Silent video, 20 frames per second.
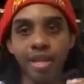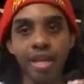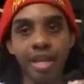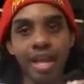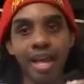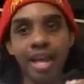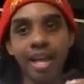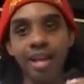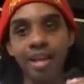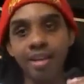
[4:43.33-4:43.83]
He
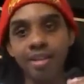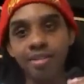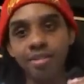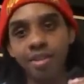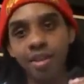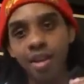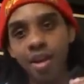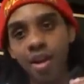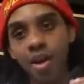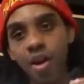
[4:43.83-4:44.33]

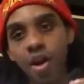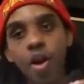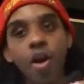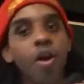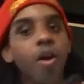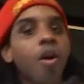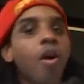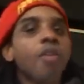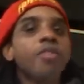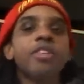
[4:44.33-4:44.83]
has
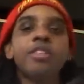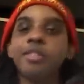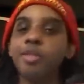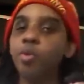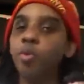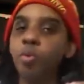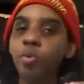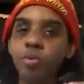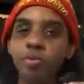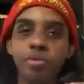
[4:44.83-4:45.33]
all the
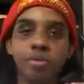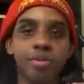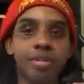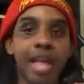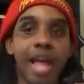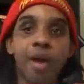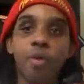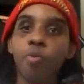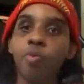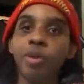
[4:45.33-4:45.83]
tools
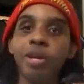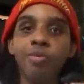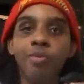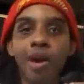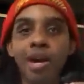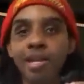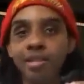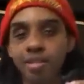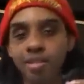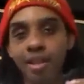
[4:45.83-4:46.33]
that we
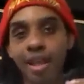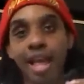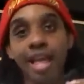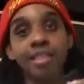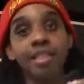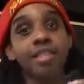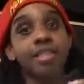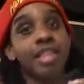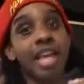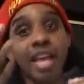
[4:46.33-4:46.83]
want
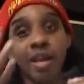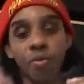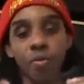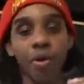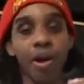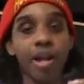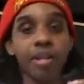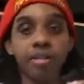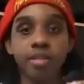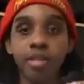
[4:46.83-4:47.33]
and they
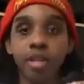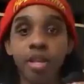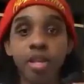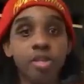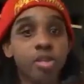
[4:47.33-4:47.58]
want